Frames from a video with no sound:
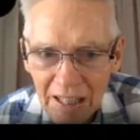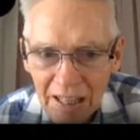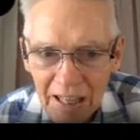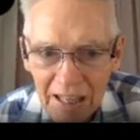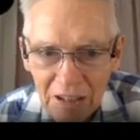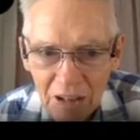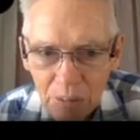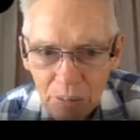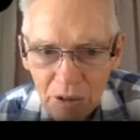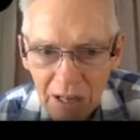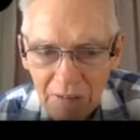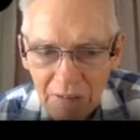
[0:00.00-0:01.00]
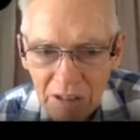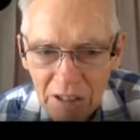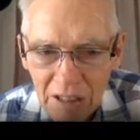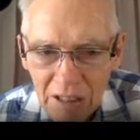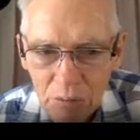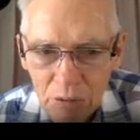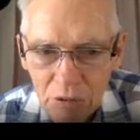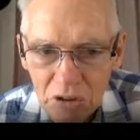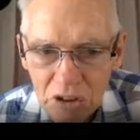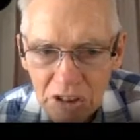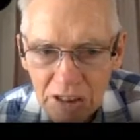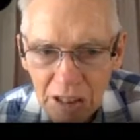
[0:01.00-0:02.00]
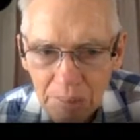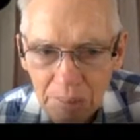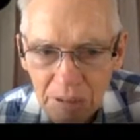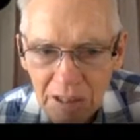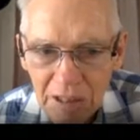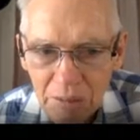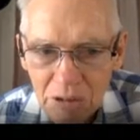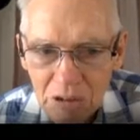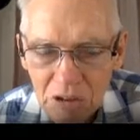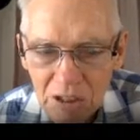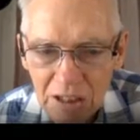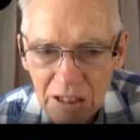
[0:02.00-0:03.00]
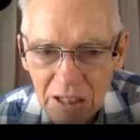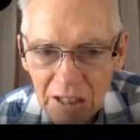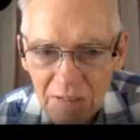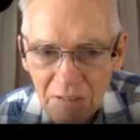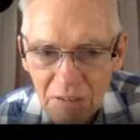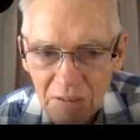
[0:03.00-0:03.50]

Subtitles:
And I will have another worksheet up here, which I gave.